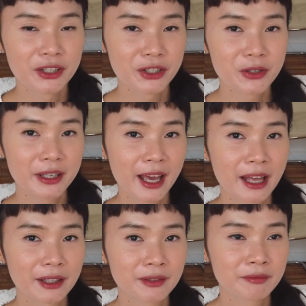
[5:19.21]
you
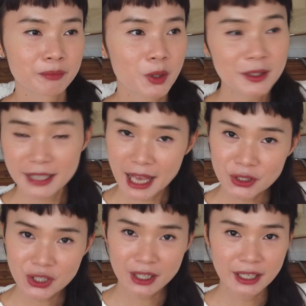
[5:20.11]
can
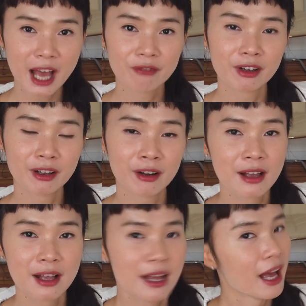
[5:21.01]
potentially have
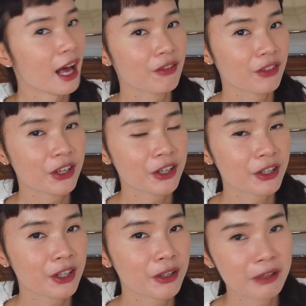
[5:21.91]
a
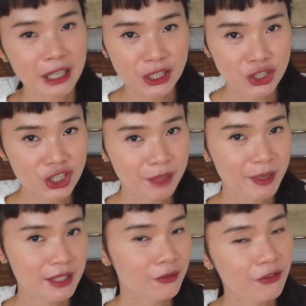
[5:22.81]
healthier
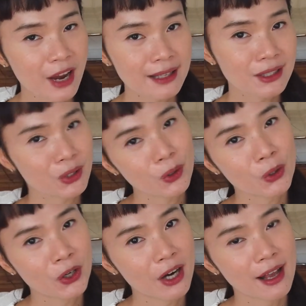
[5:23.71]
relationship as friends
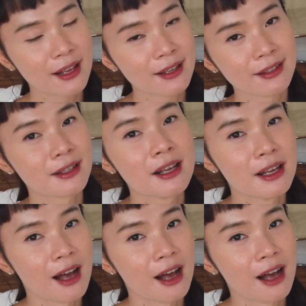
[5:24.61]
or as